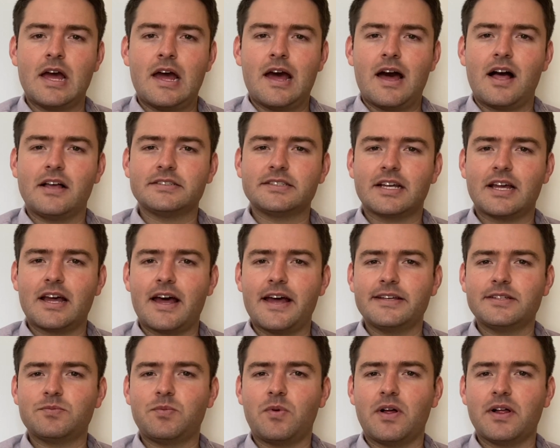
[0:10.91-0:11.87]
How's it, guys?
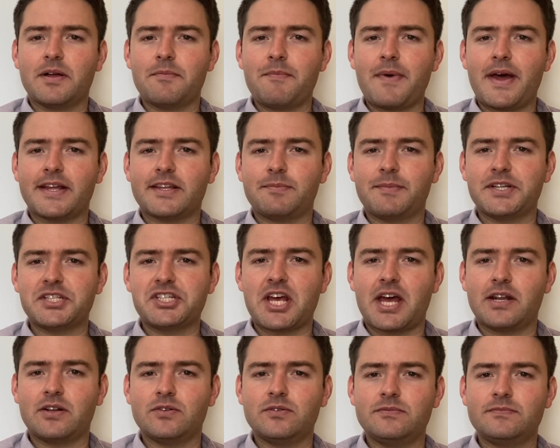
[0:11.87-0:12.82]
Welcome back to my
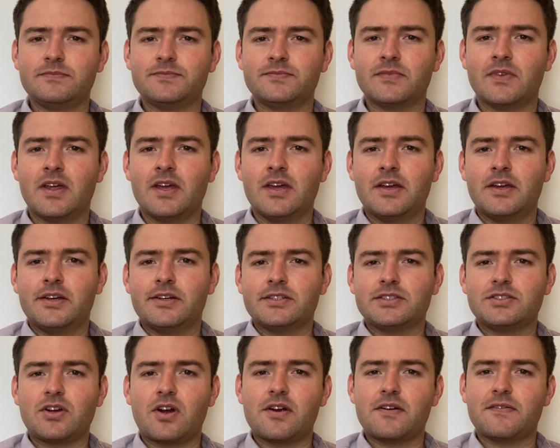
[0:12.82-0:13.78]
channel.
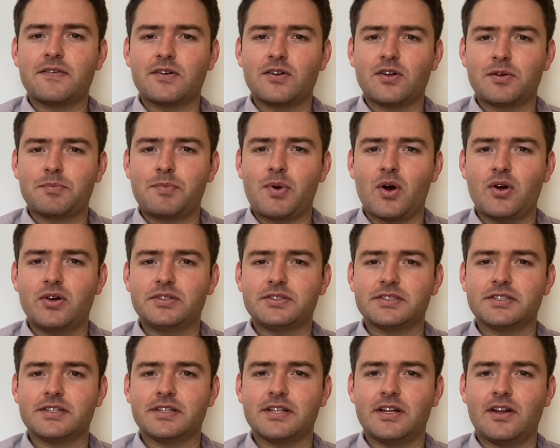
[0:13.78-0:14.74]
Sorry for not
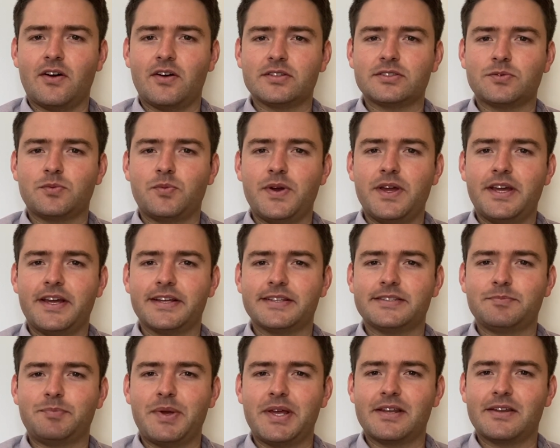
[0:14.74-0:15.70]
posting the last week. It's
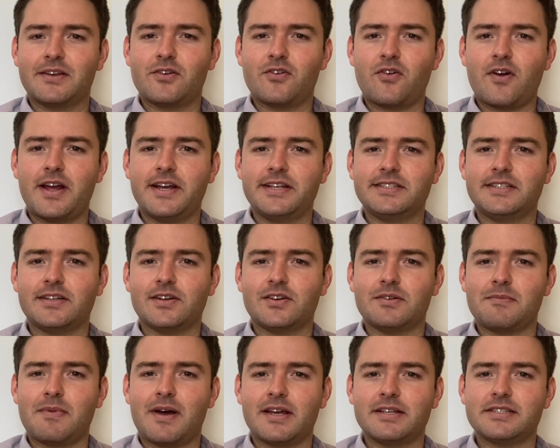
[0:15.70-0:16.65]
been crazy on
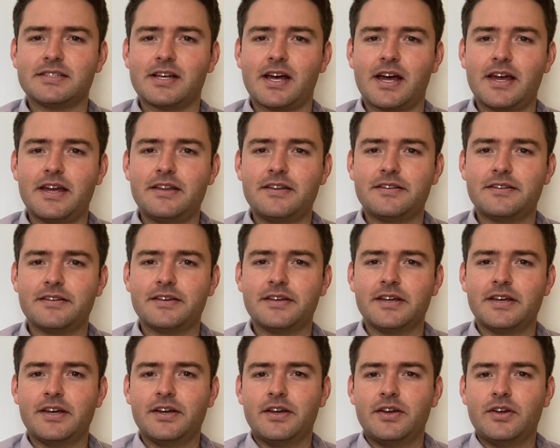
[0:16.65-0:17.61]
my side.
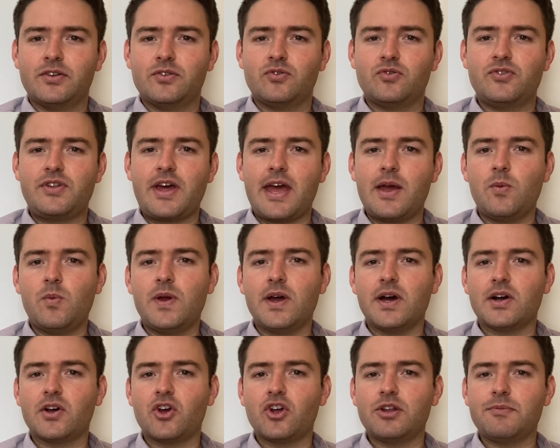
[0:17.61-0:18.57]
Today we
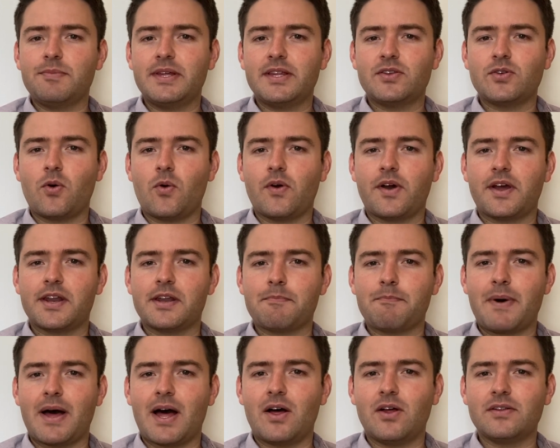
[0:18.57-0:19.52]
are going to be talking
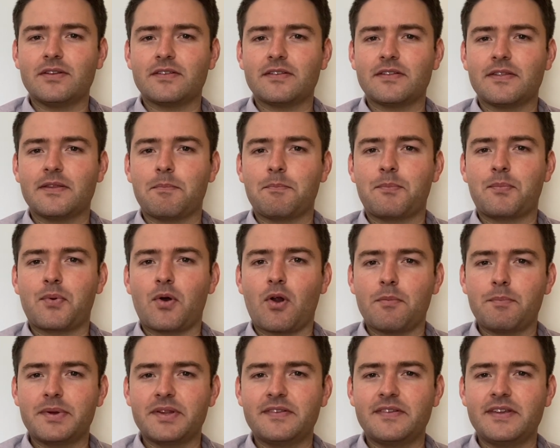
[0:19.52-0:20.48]
about the
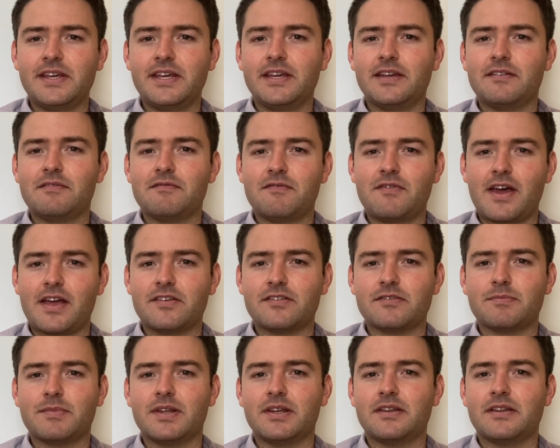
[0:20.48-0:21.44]
property
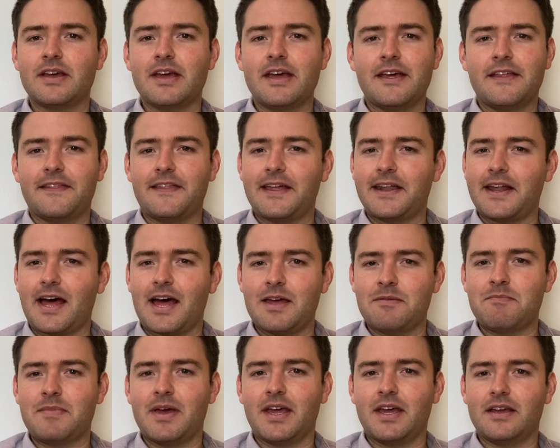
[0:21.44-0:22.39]
investment that I
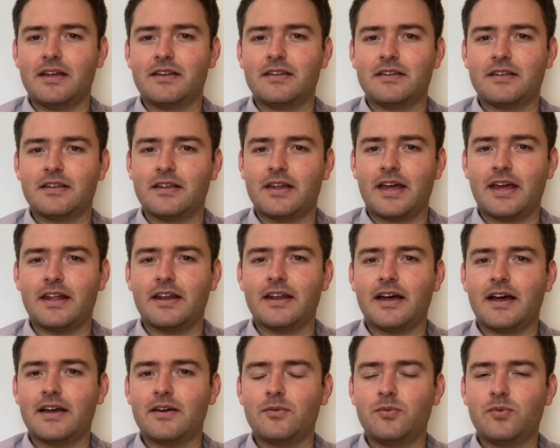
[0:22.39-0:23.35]
made. And
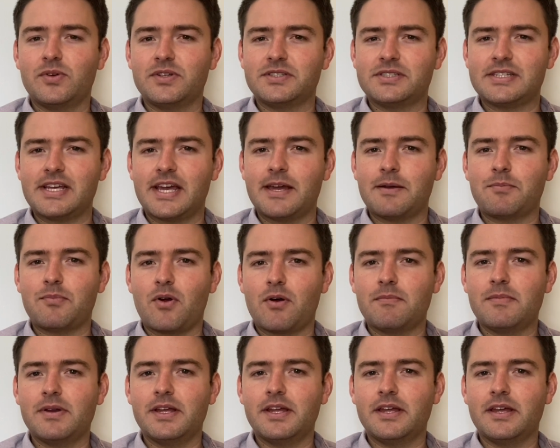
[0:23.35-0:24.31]
I would say
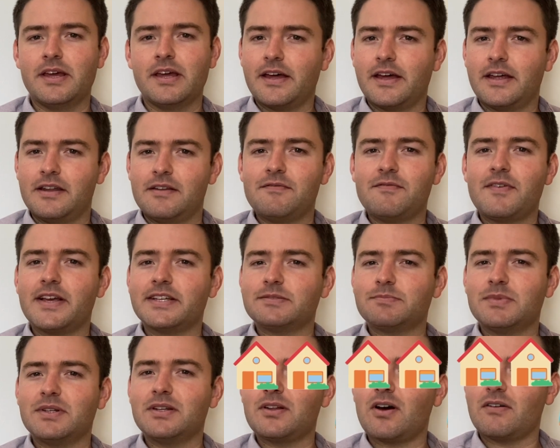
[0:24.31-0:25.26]
probably an
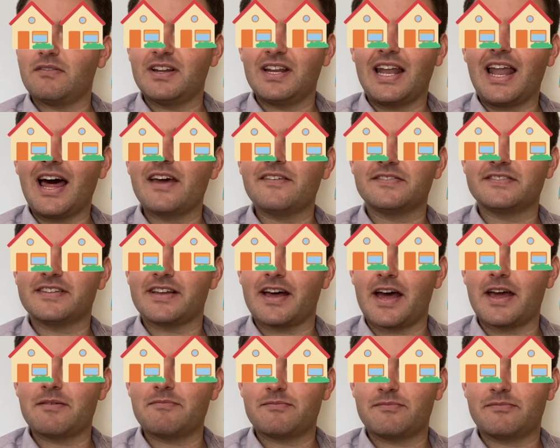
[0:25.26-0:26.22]
investment of a
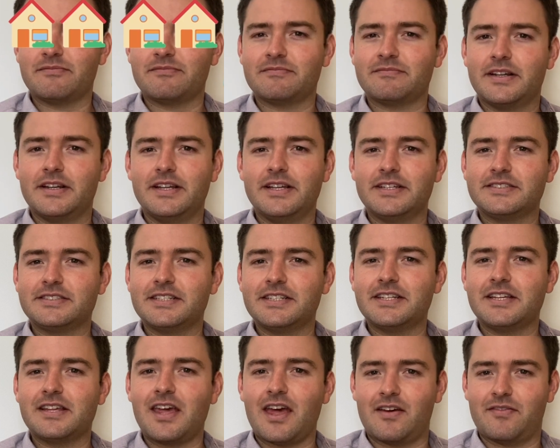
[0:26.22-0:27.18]
lifetime.
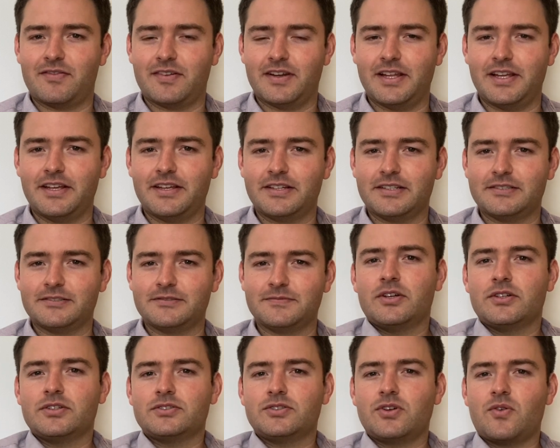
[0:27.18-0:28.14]
Listen carefully.
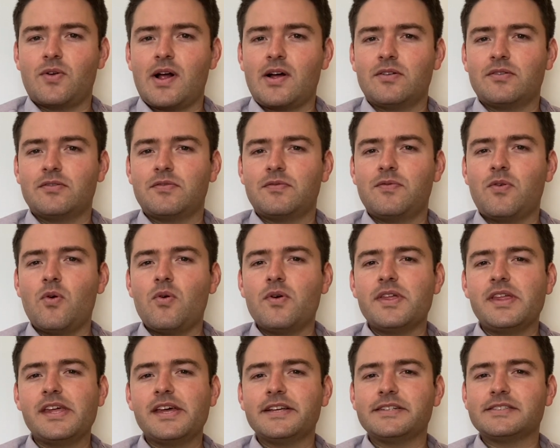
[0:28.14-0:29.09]
So around 4
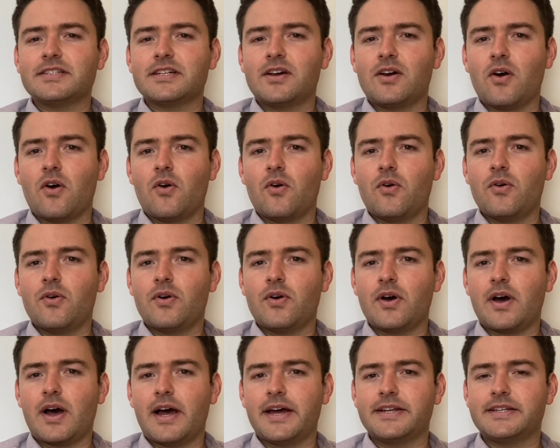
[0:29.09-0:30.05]
years ago,
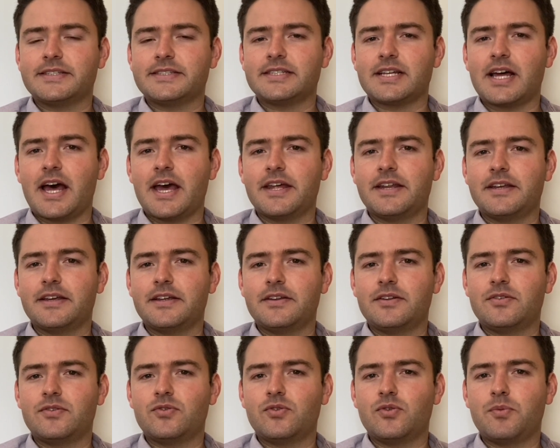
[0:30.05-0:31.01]
I decided
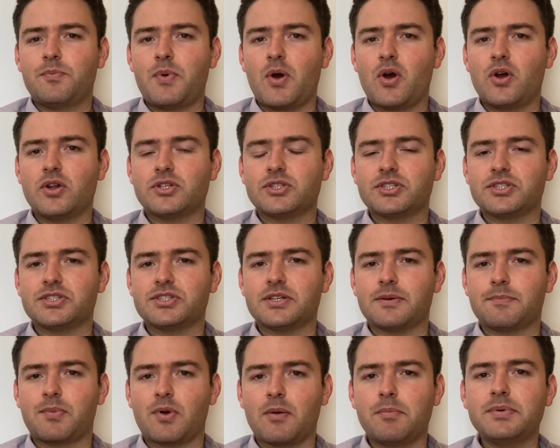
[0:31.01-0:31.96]
to purchase a
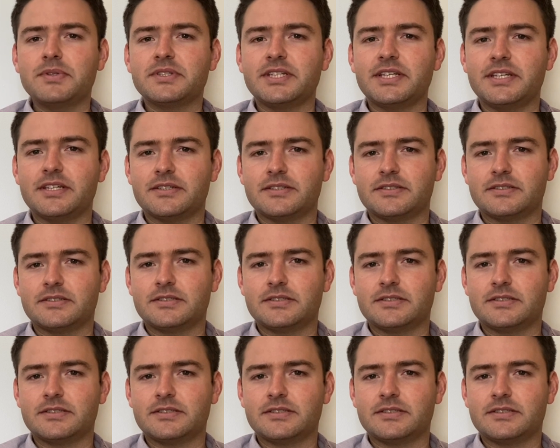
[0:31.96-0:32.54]
property.